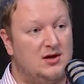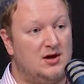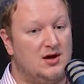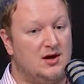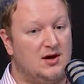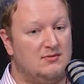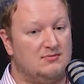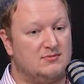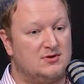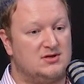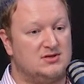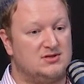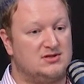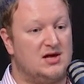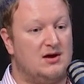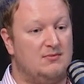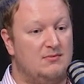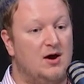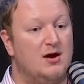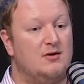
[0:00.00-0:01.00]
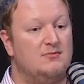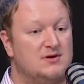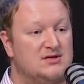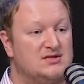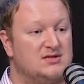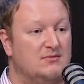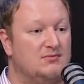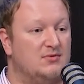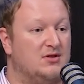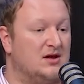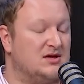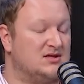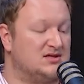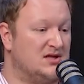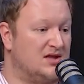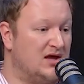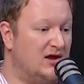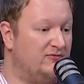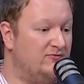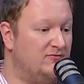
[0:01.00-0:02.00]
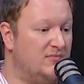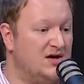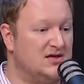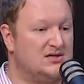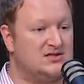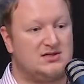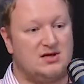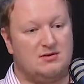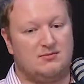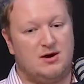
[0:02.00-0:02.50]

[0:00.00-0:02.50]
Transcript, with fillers: because um, there might be some things that they've missed.